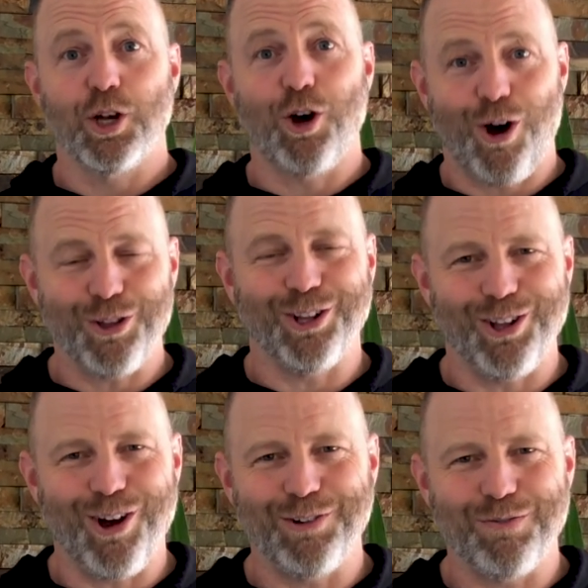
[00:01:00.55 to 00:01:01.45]
call the
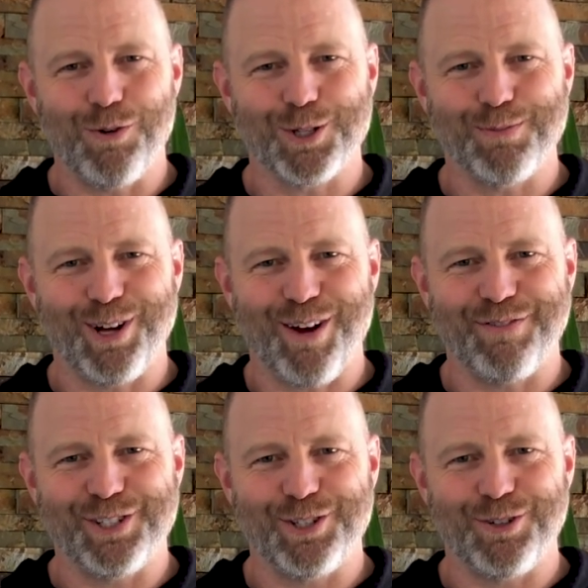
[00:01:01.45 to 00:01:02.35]
law enforcement
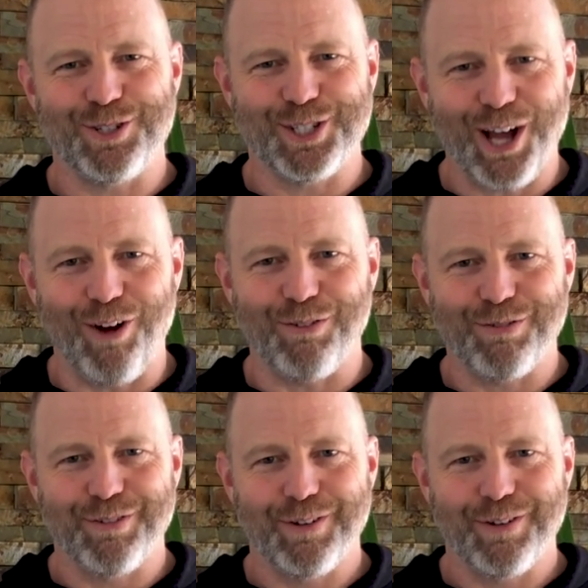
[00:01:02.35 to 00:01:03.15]
officer yourself.